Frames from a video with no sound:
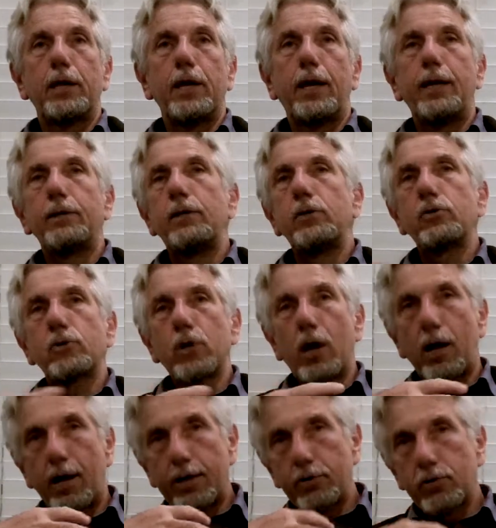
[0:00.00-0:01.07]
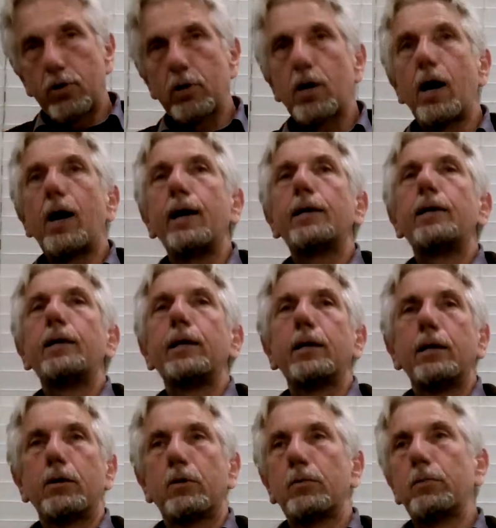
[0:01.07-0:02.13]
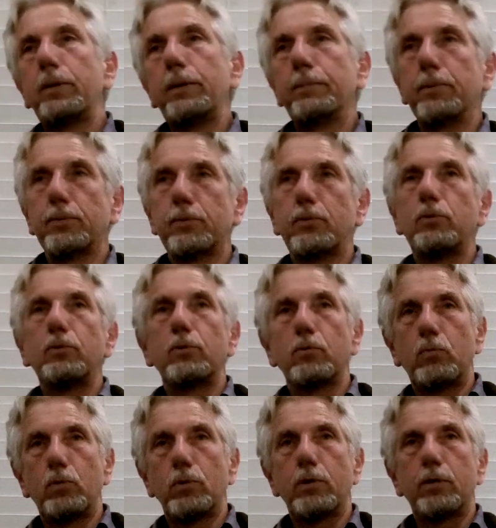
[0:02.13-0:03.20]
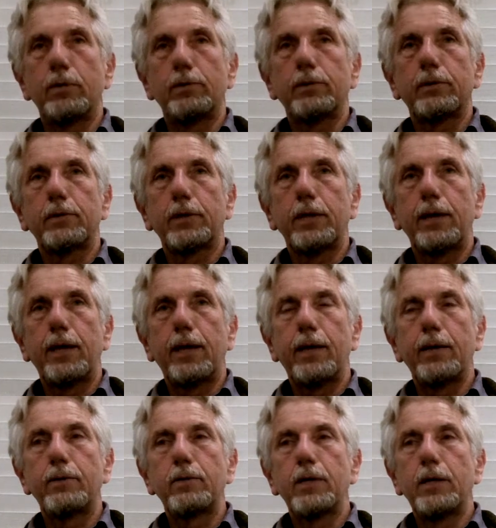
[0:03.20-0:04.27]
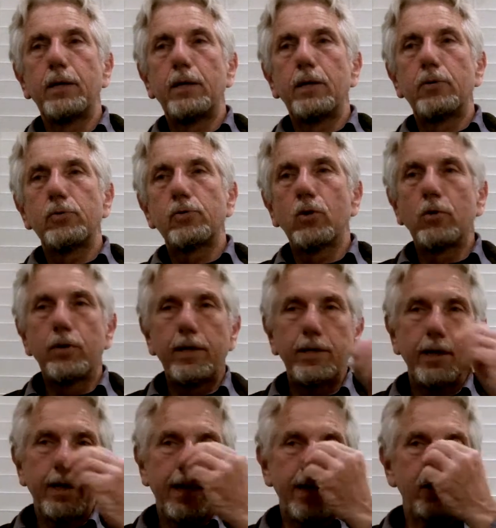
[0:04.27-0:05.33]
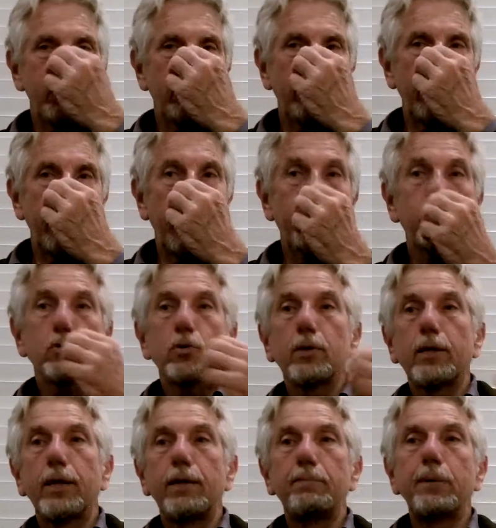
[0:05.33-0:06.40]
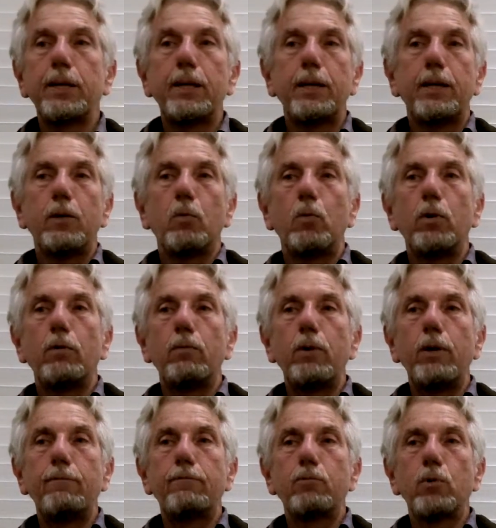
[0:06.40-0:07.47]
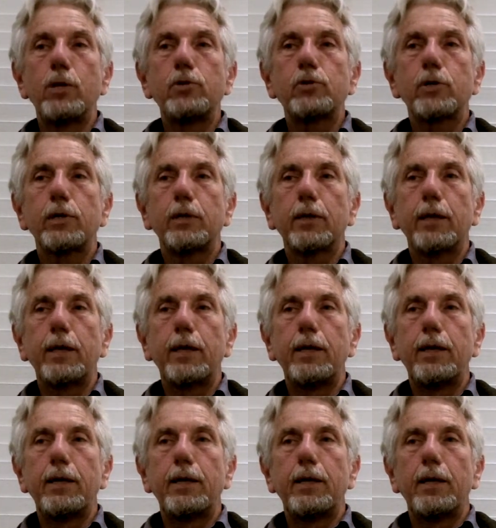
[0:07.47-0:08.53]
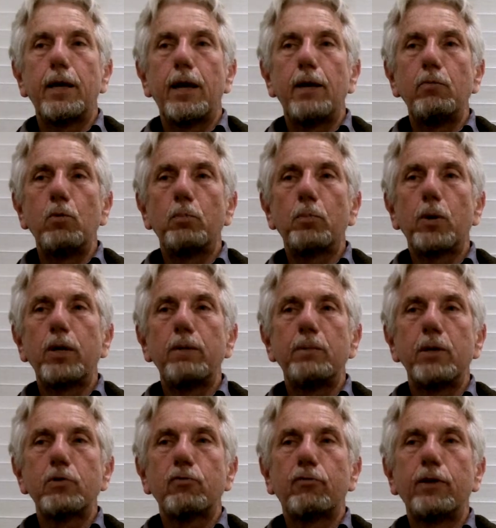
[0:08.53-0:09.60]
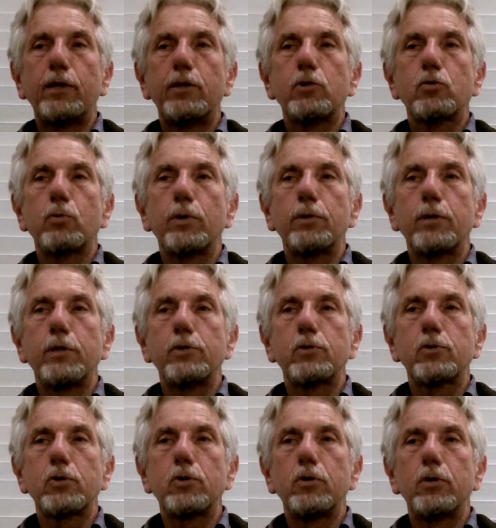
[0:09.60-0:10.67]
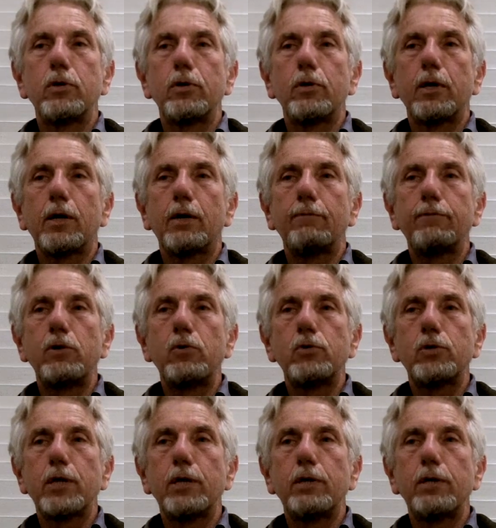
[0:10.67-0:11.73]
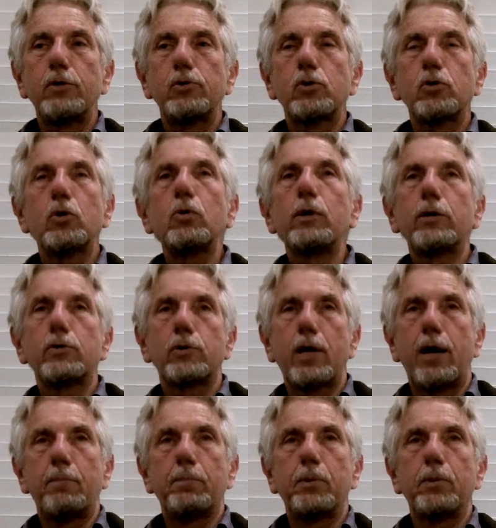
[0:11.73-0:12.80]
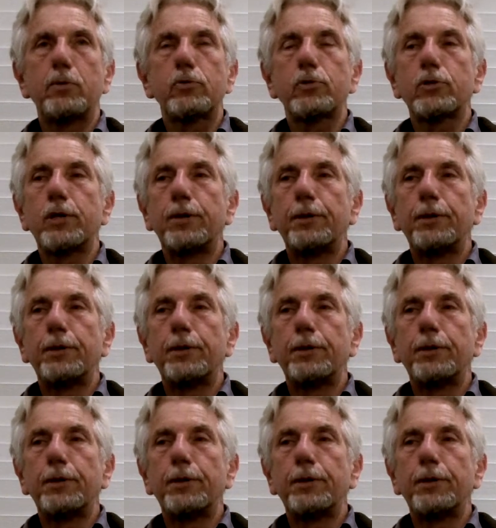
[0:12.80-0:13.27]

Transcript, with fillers: and these signs are guiding people through the world. And so, in the case of the astrolabe, we've recently, and we'll pretty much finish with this soon, of using these two examples.